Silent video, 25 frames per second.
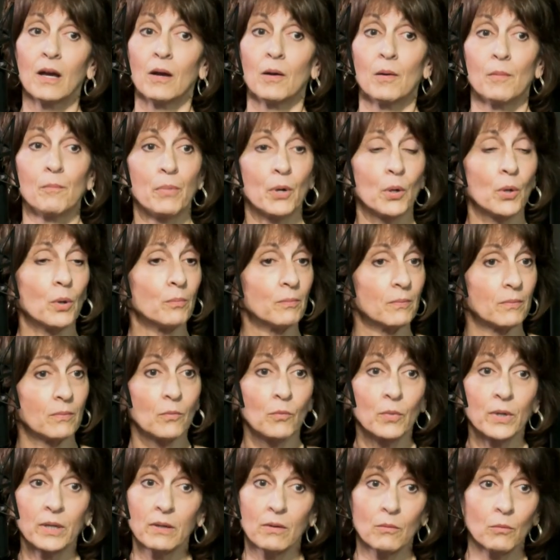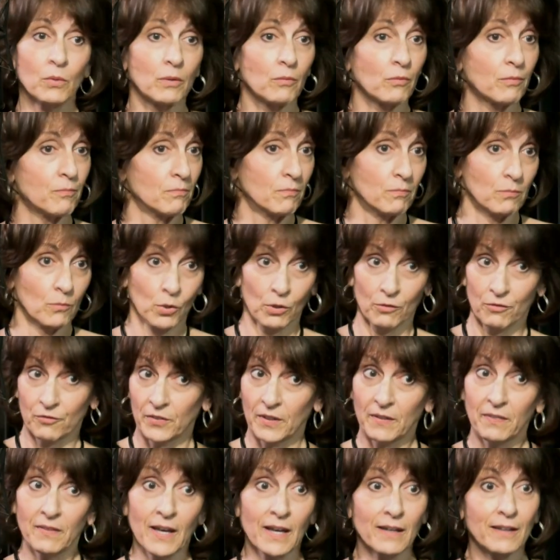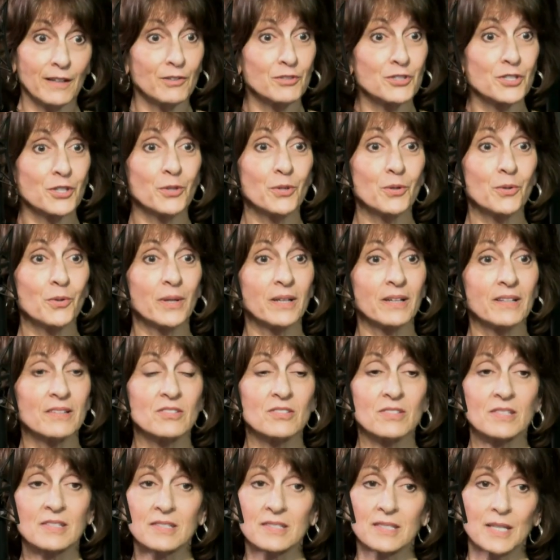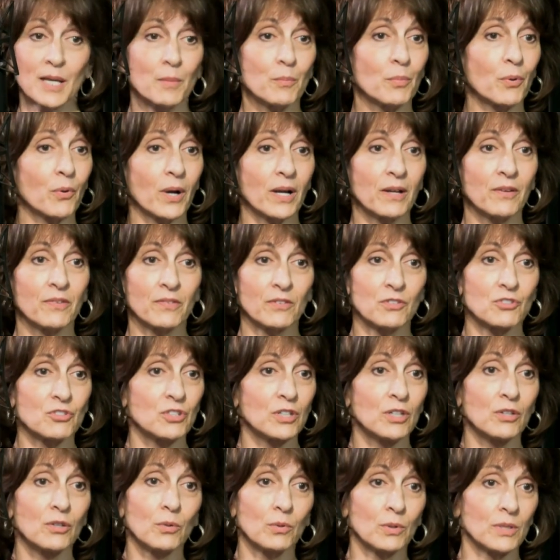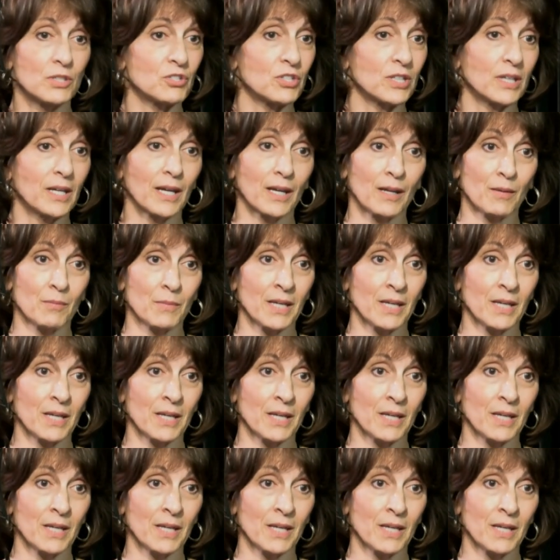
boom we, we will fit that in too and it's the same price that she knew when she came